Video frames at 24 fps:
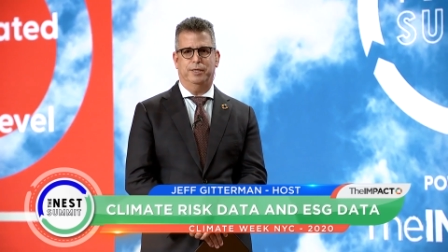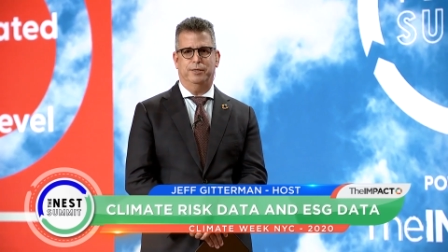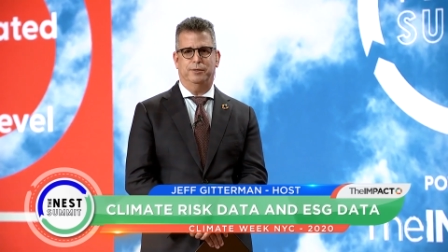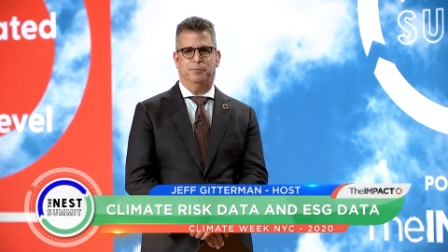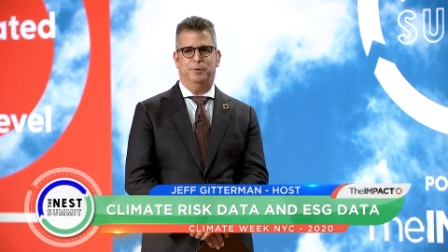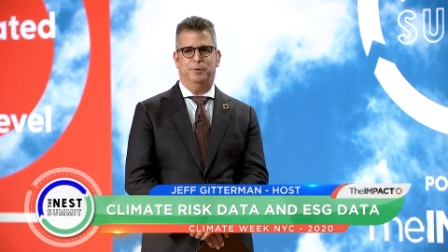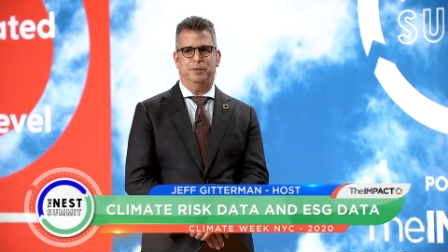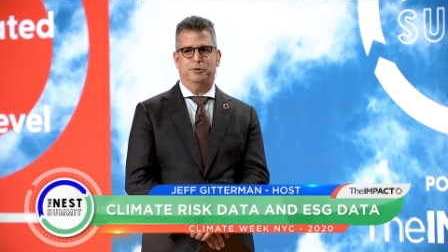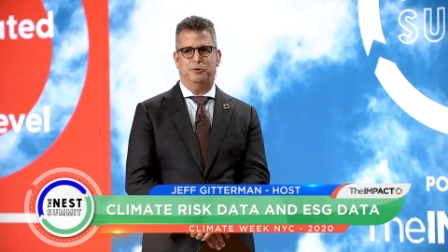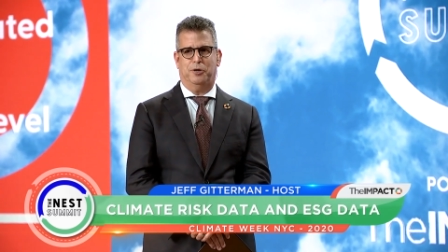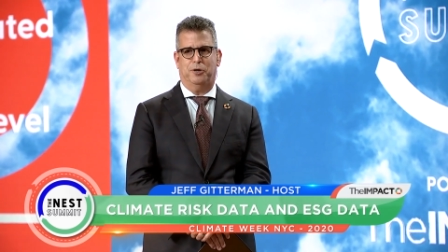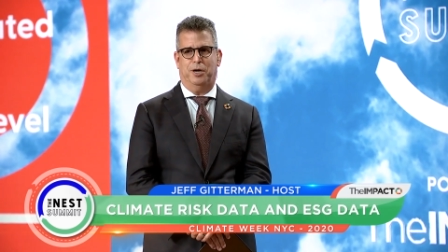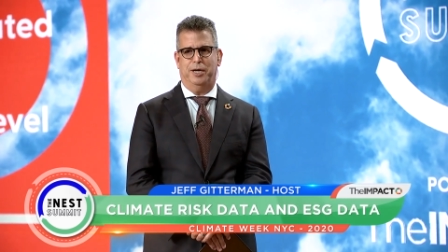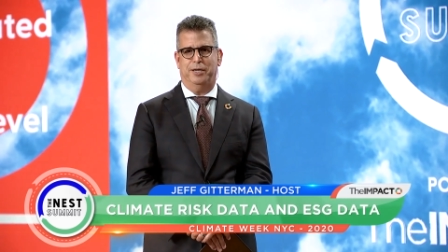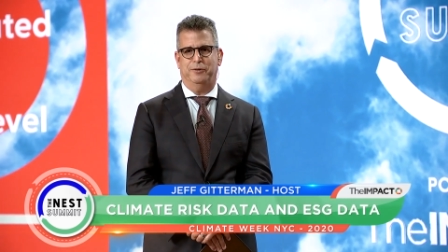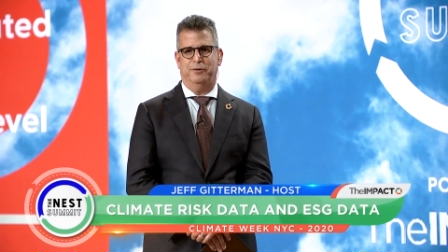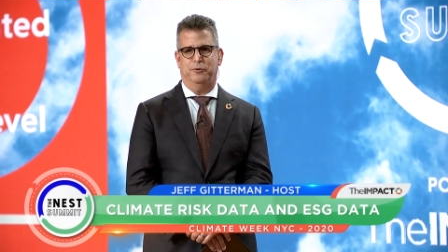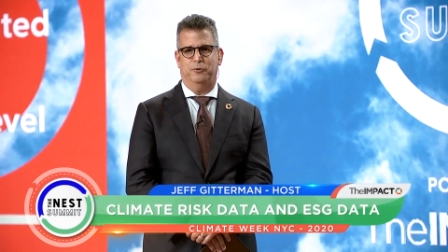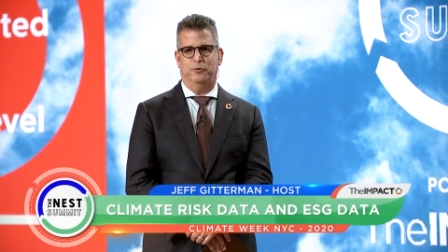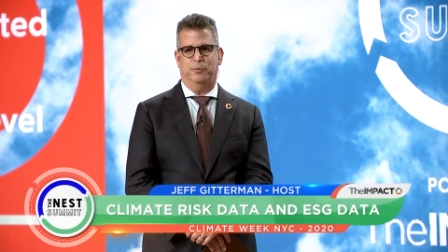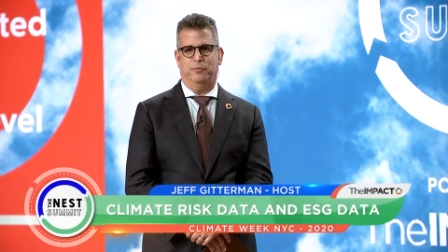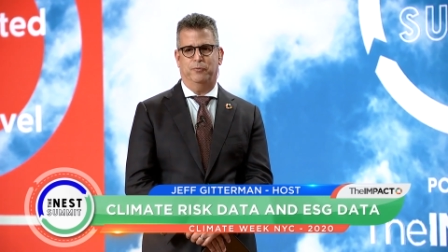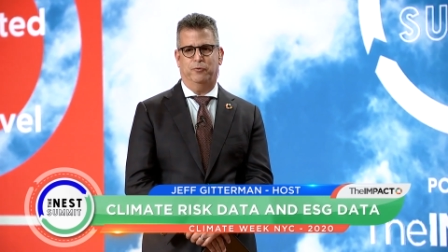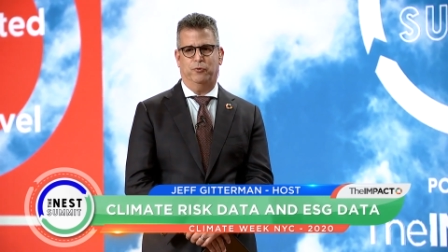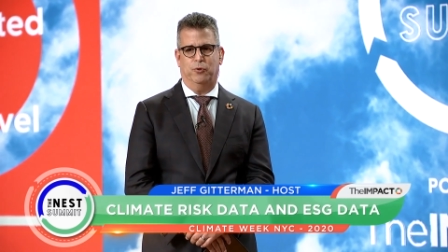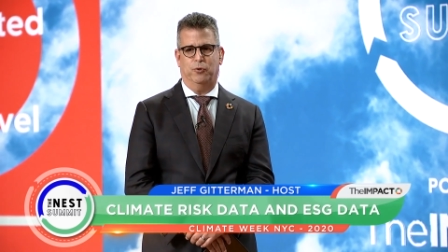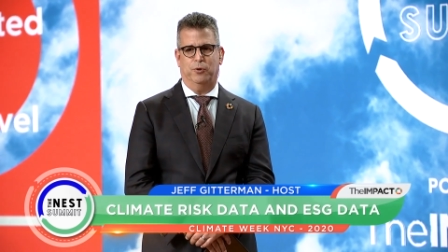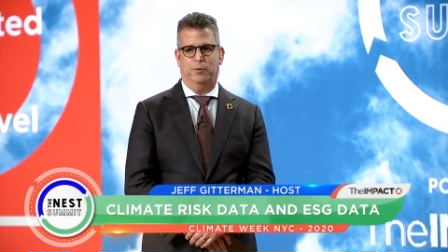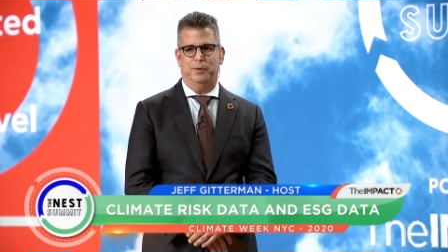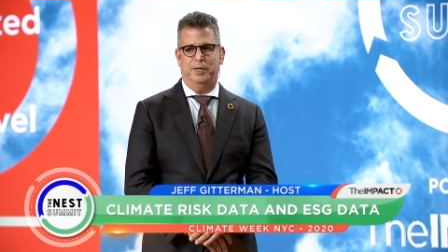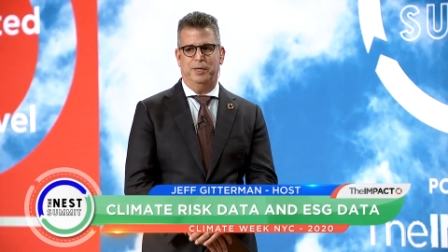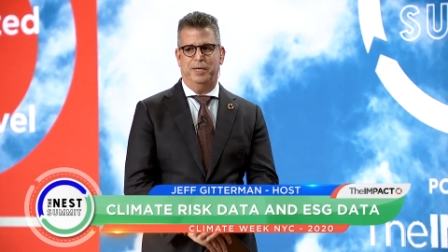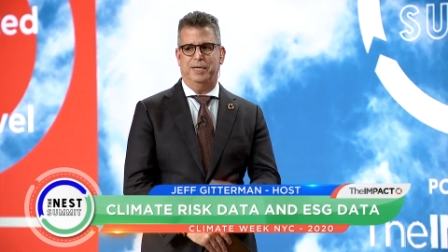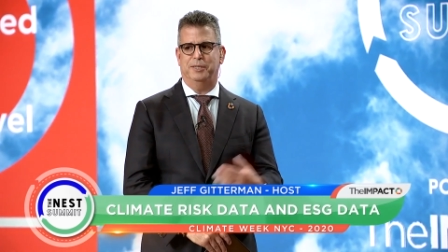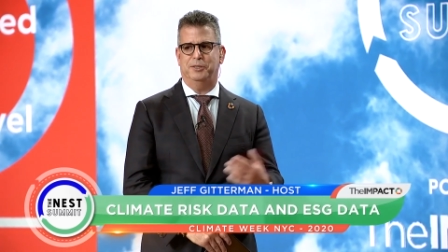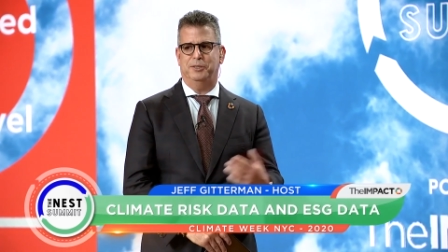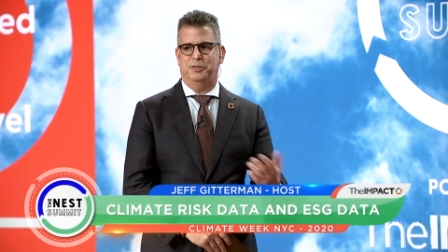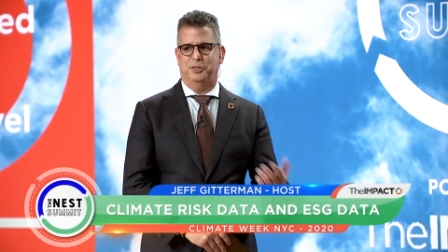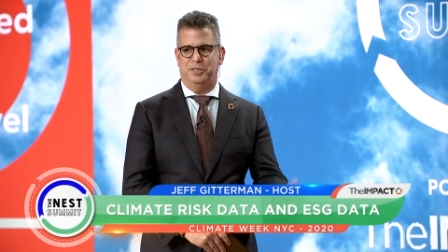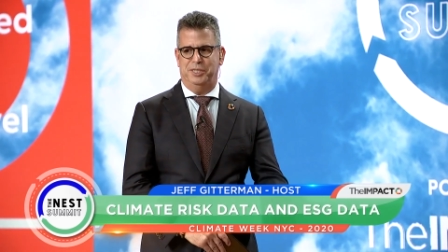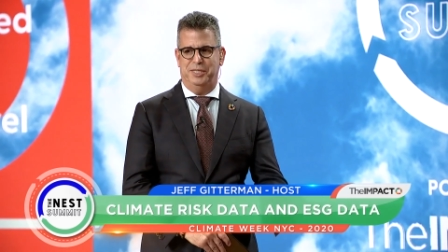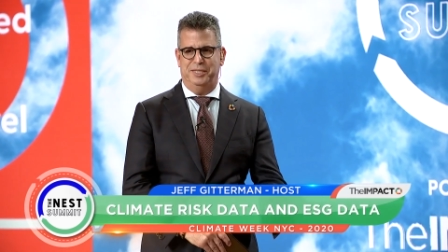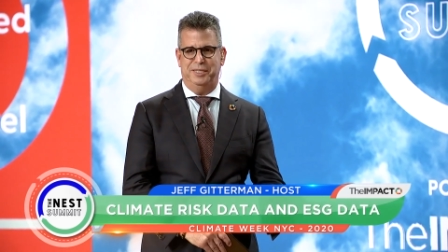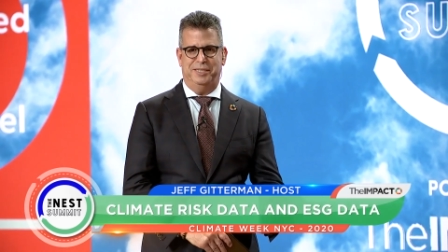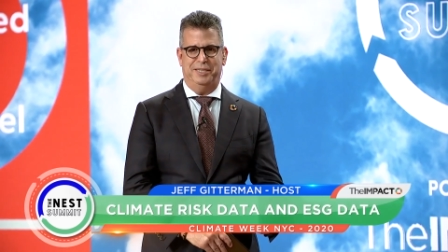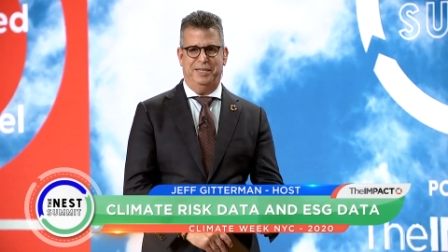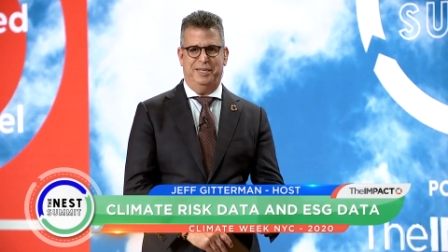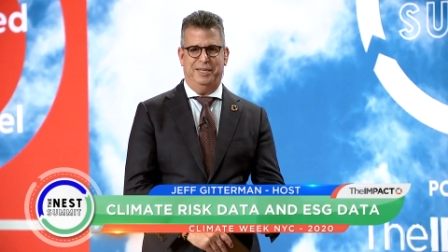has been trying to absorb
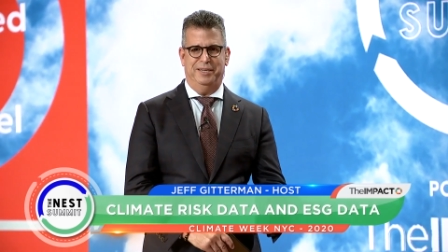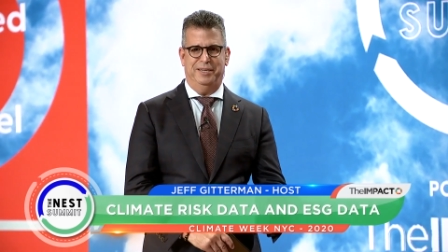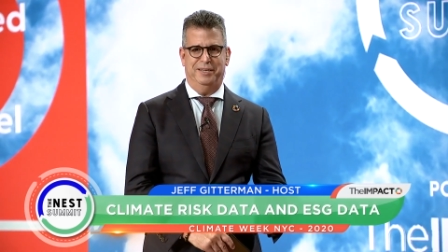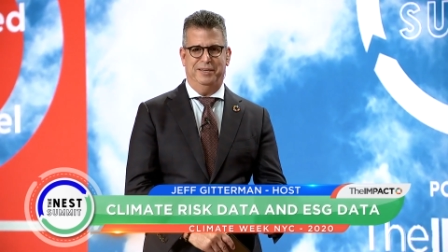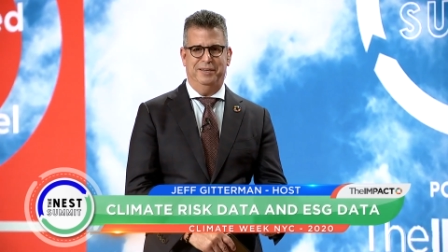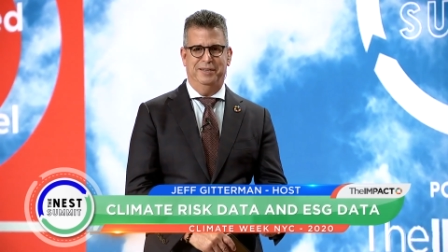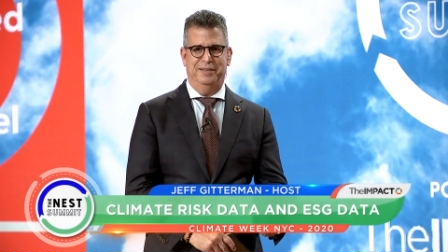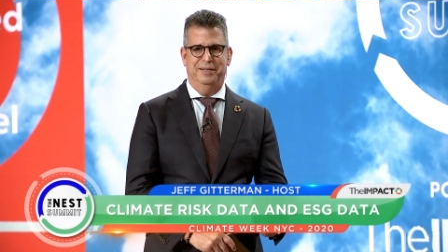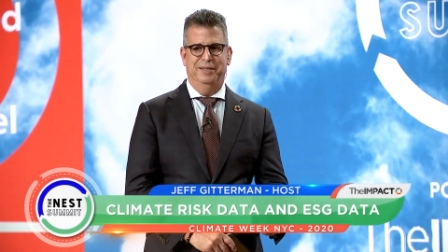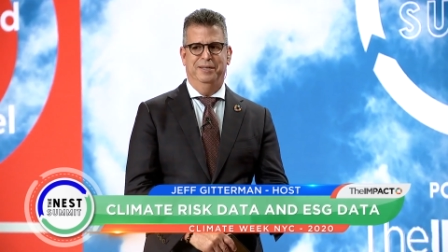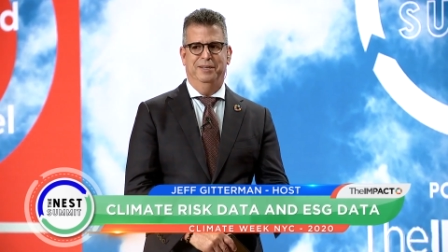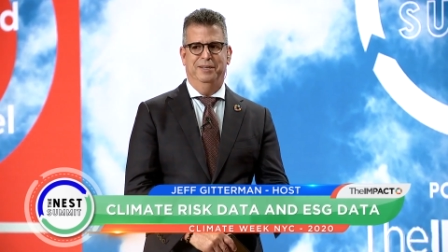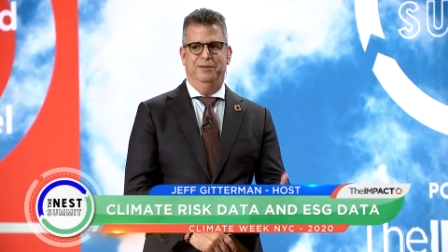ESG data